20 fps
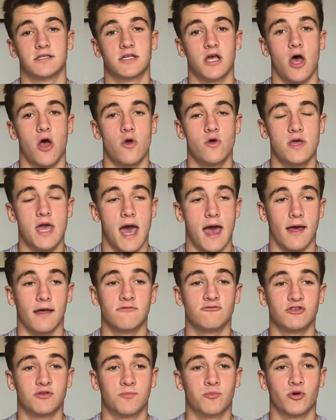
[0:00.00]
So yeah, it
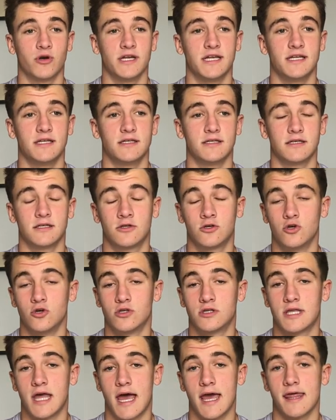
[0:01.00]
was a pretty
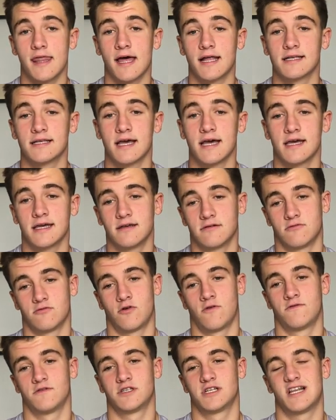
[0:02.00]
good day that day.
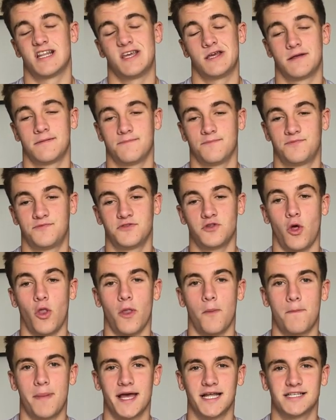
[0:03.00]
Obviously not
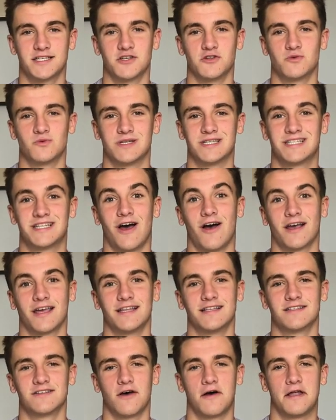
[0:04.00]
the best because we're stuck
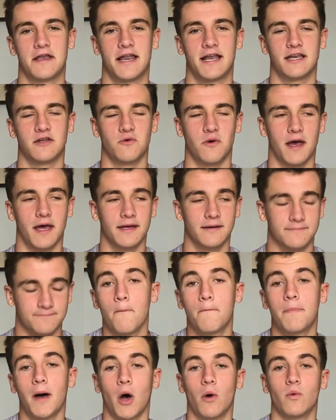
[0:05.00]
inside anyway,
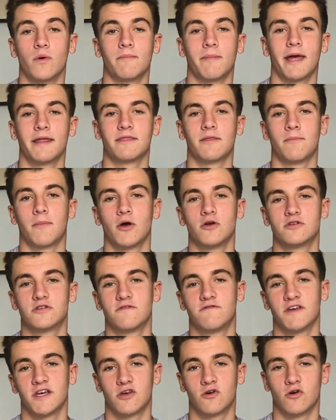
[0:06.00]
but we made the most
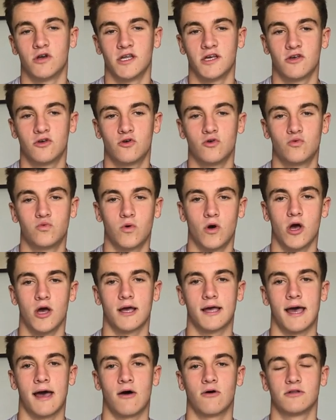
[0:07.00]
of it, got in a good
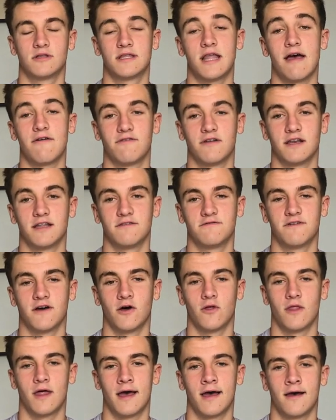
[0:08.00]
workout. I definitely
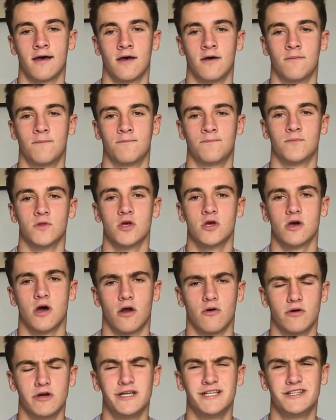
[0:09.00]
felt that.
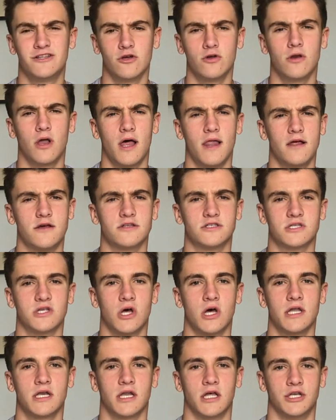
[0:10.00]
I really do like those
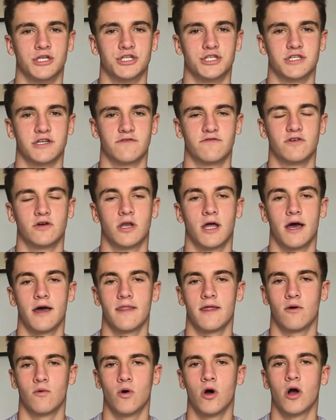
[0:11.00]
side lunges. I feel like
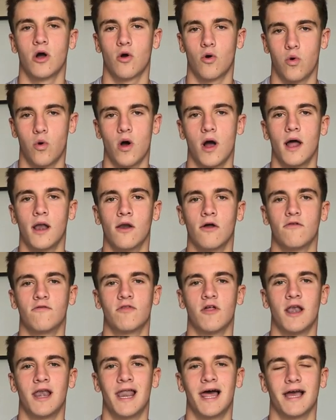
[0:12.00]
they work quite a lot
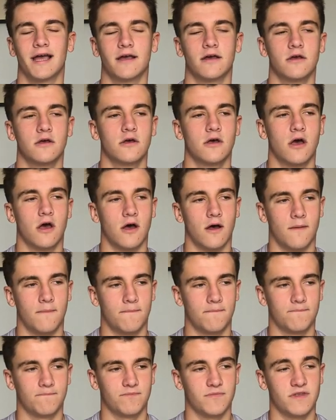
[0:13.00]
for the leg,
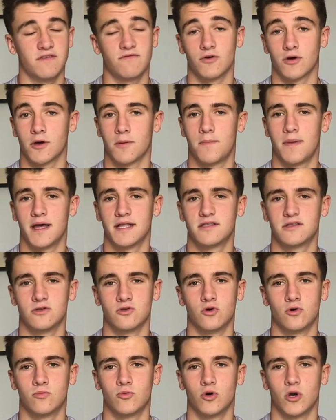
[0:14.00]
even compared to
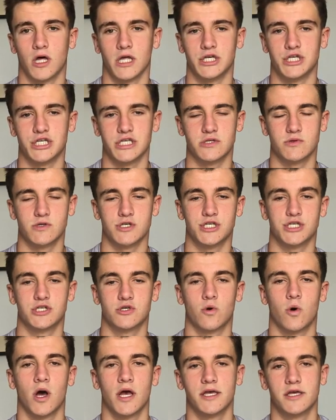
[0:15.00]
normal lunges, which is
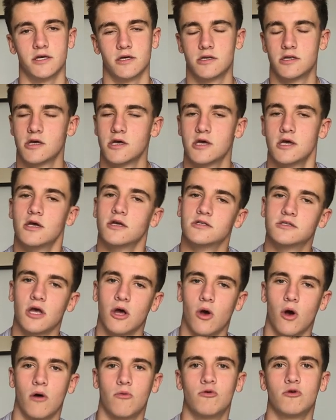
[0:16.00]
quite good.
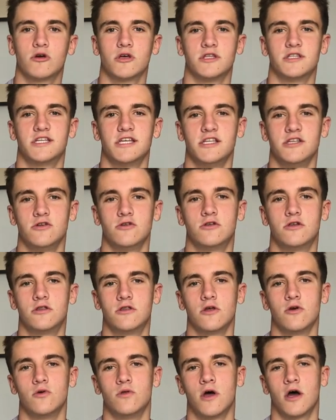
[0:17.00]
So I will continue to
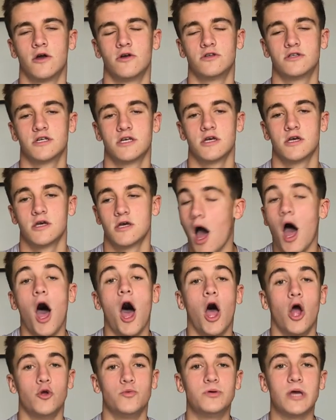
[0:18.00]
do those. I
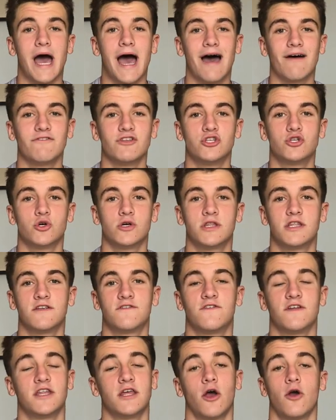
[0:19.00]
hope you have enjoyed this
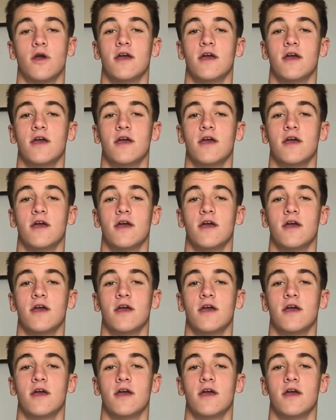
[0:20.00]
video.